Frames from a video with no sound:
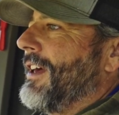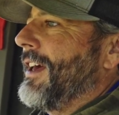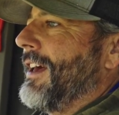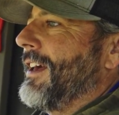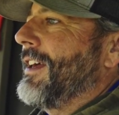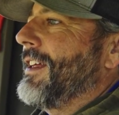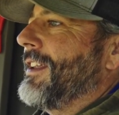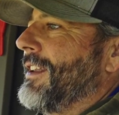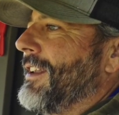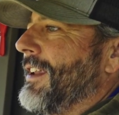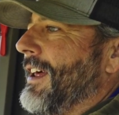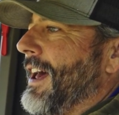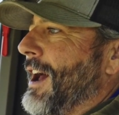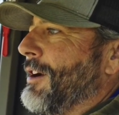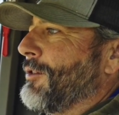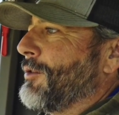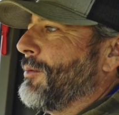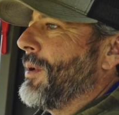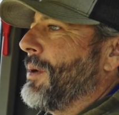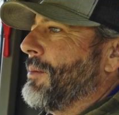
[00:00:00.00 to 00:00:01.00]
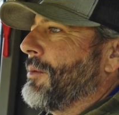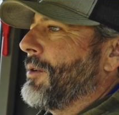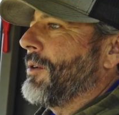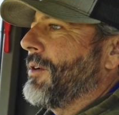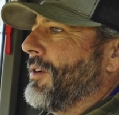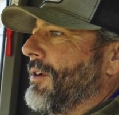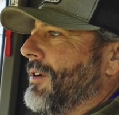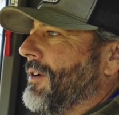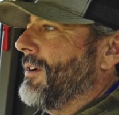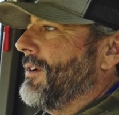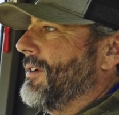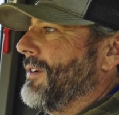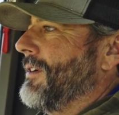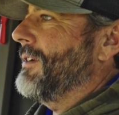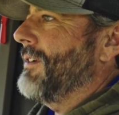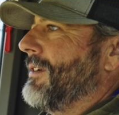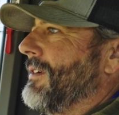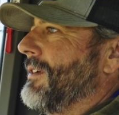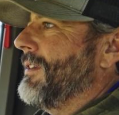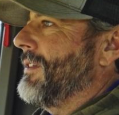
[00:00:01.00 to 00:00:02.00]
And I remember
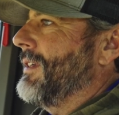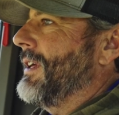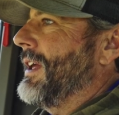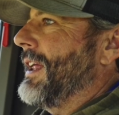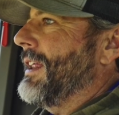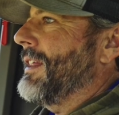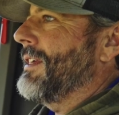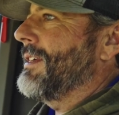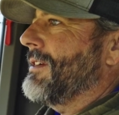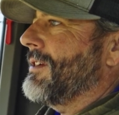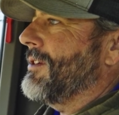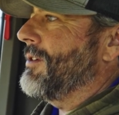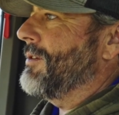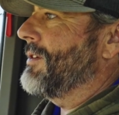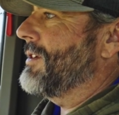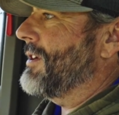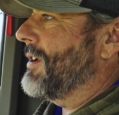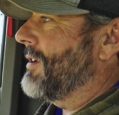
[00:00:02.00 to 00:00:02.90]
as soon as